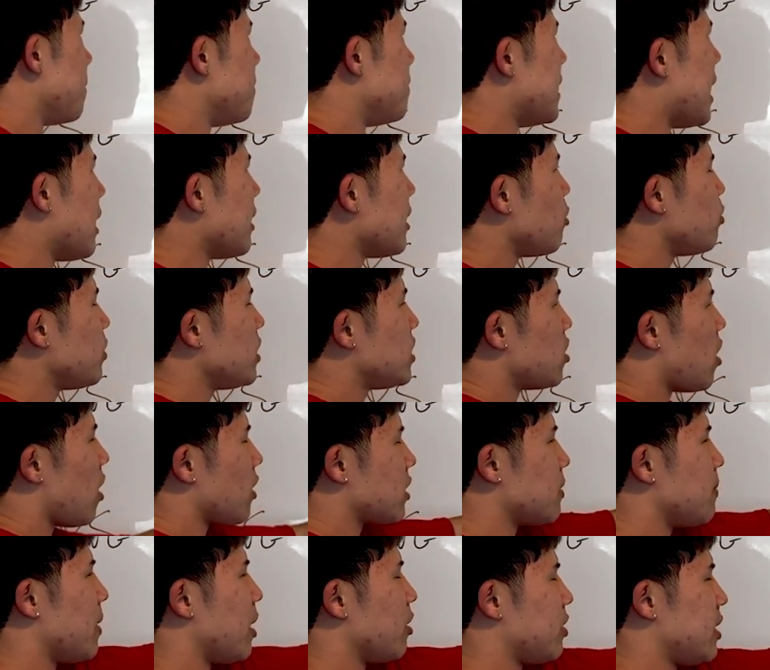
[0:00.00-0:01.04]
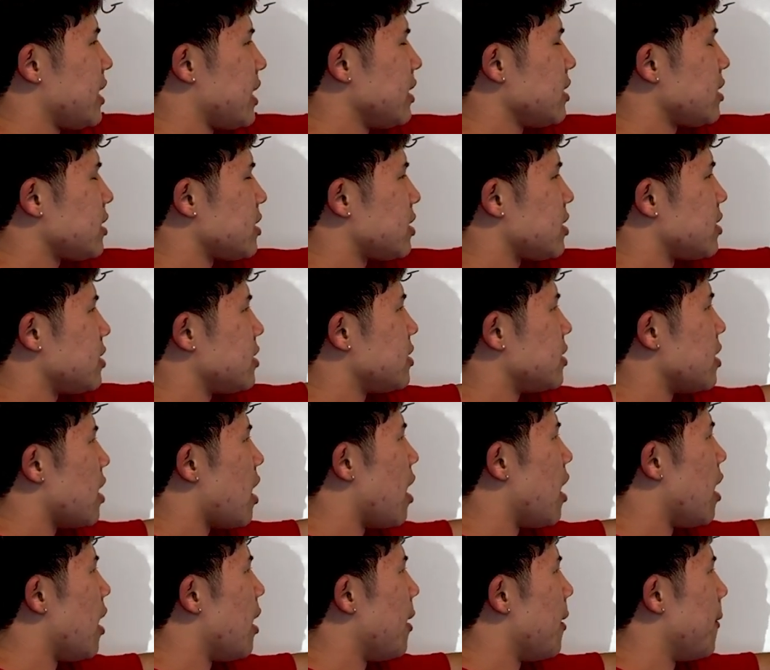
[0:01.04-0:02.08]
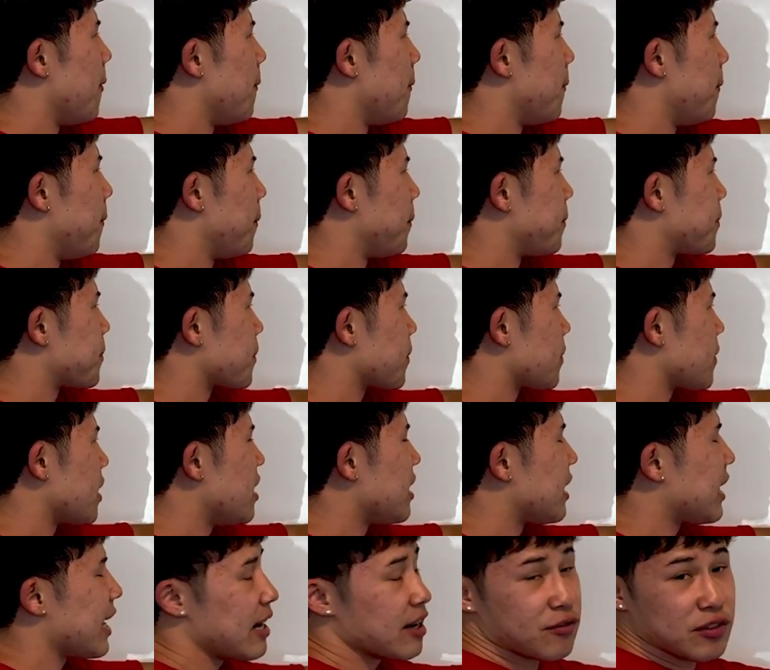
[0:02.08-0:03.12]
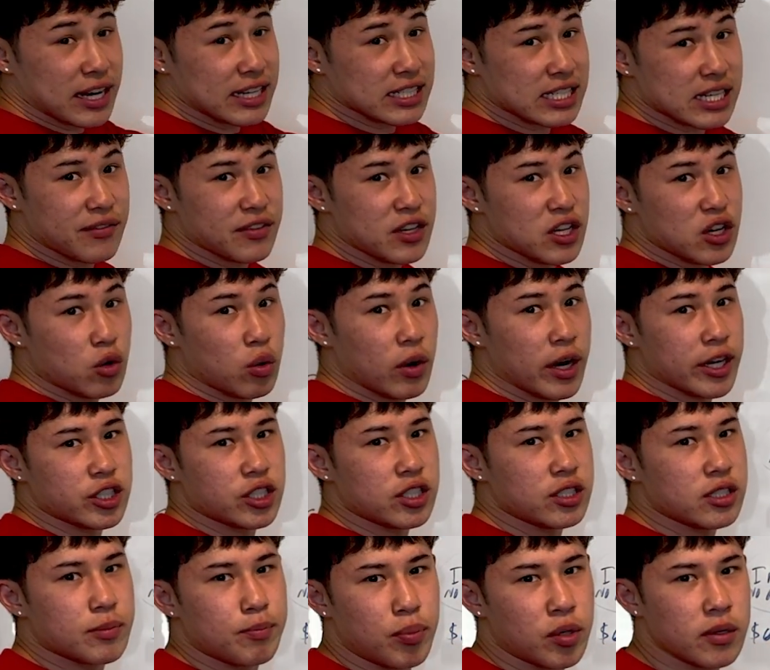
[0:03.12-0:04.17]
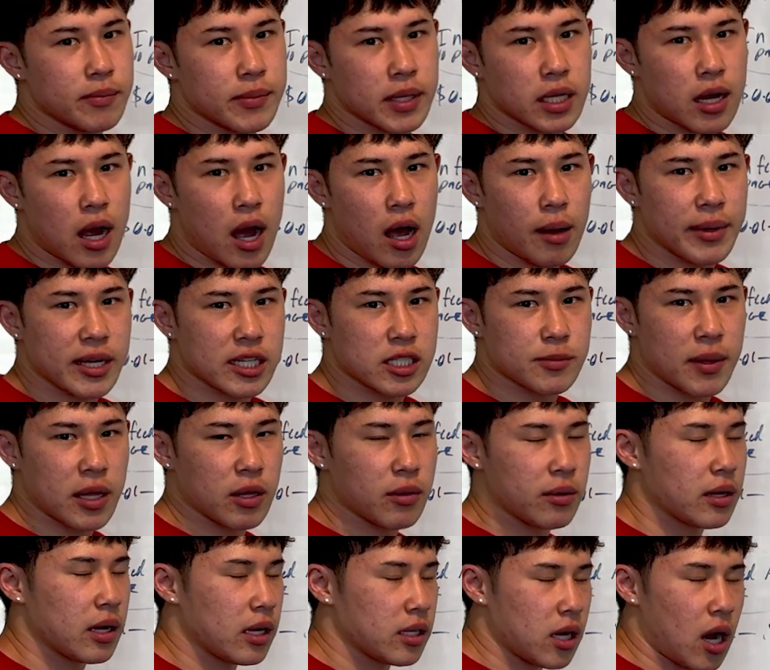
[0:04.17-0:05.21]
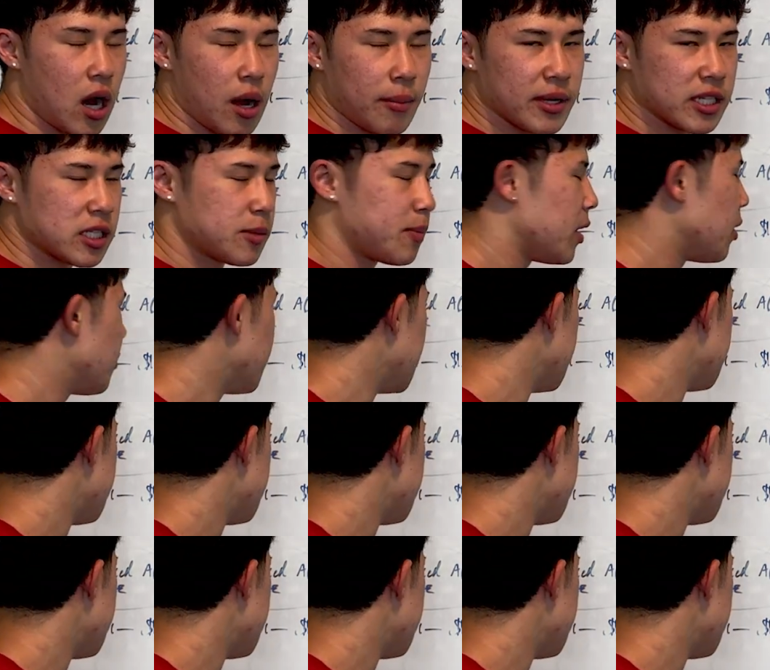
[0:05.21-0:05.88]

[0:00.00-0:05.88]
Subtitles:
that we talked about this, again, if you guys have any questions, put them in the comments. By the way.